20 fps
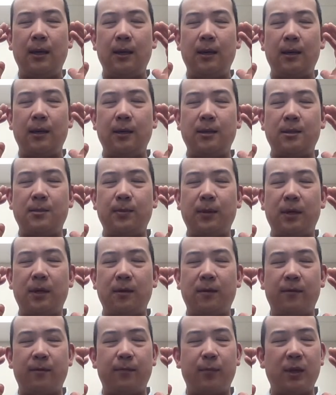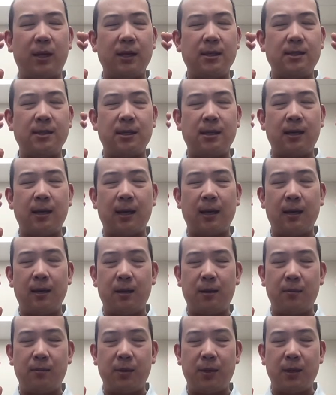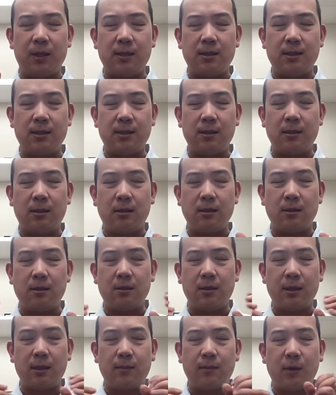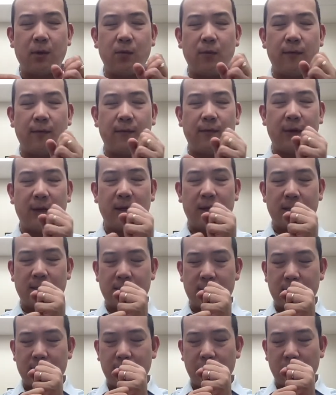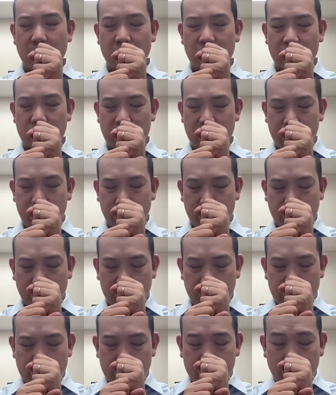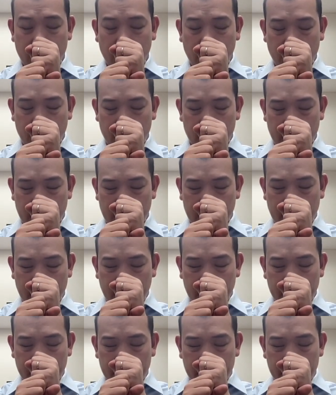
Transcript: and speaking of pleasant and unpleasant, also think about what feelings and emotions you brought to school. Breathe in.